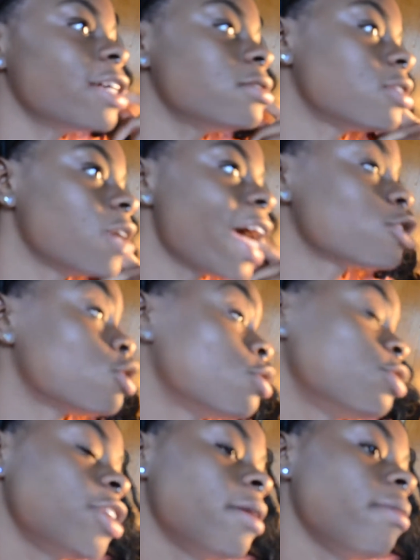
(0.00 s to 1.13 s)
intern
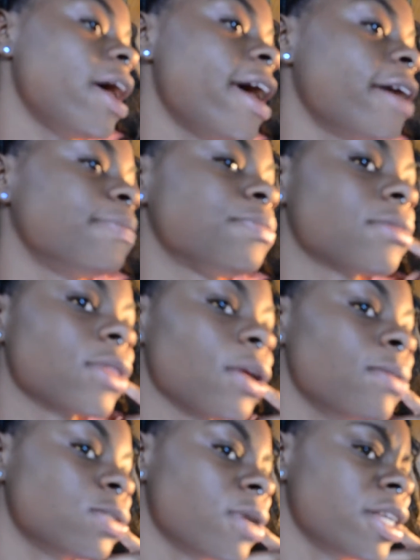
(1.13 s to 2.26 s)
externship at,
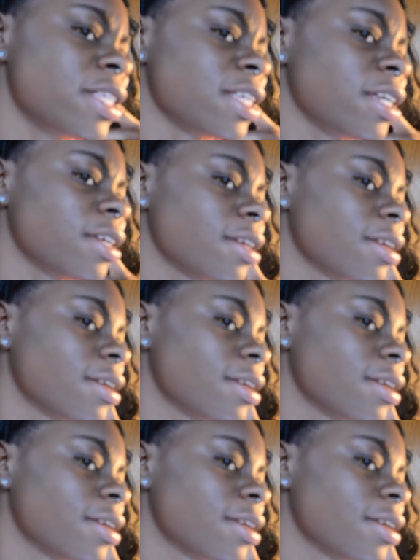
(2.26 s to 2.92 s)
which one is it?